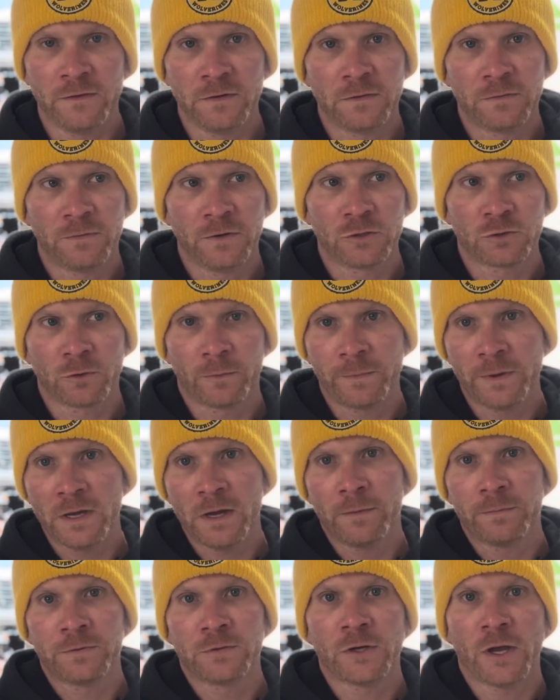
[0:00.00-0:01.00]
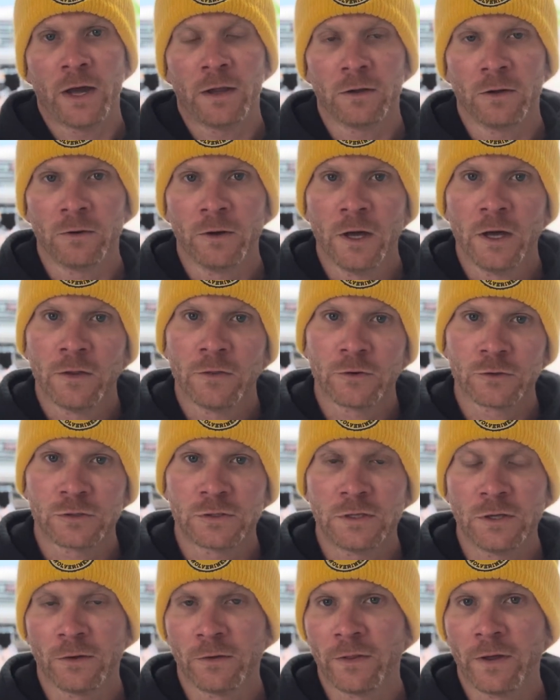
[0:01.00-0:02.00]
These fish will be up shallow. They're
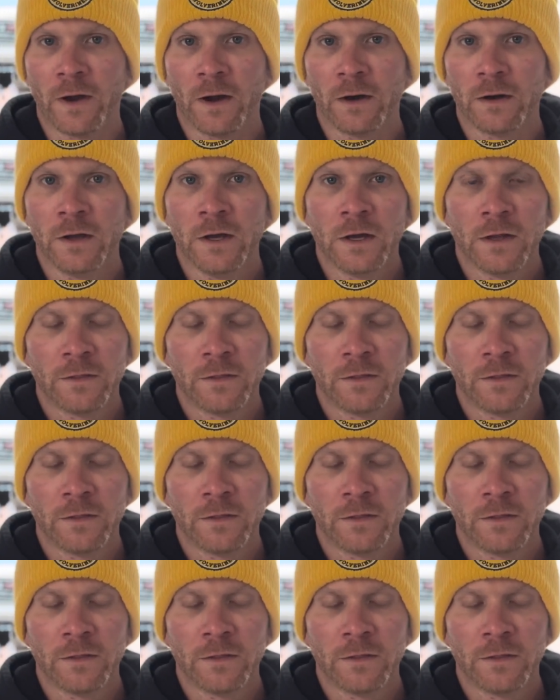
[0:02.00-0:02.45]
still there.